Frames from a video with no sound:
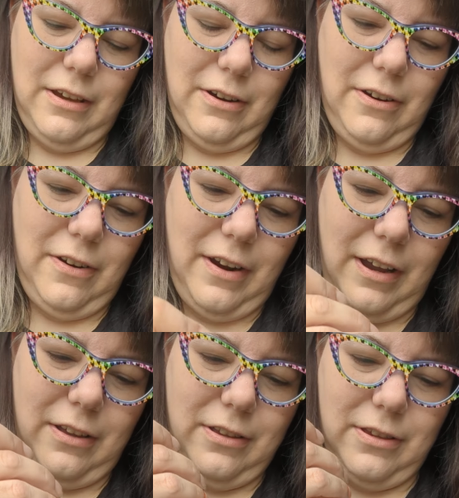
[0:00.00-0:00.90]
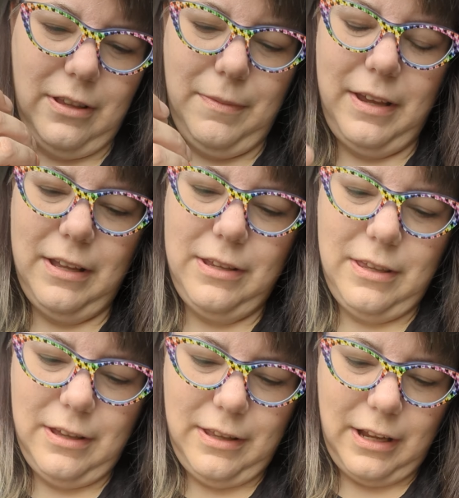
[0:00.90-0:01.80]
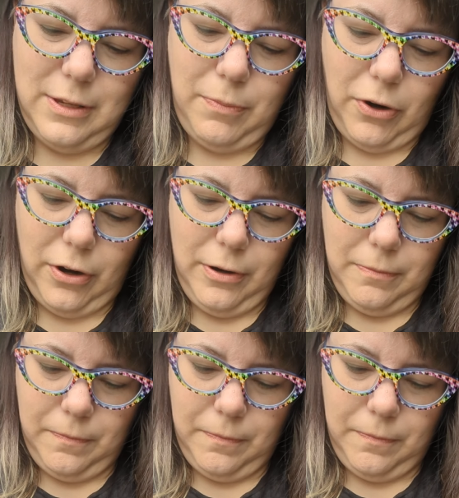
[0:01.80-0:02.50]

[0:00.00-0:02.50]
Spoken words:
All right, so let me get to the next part.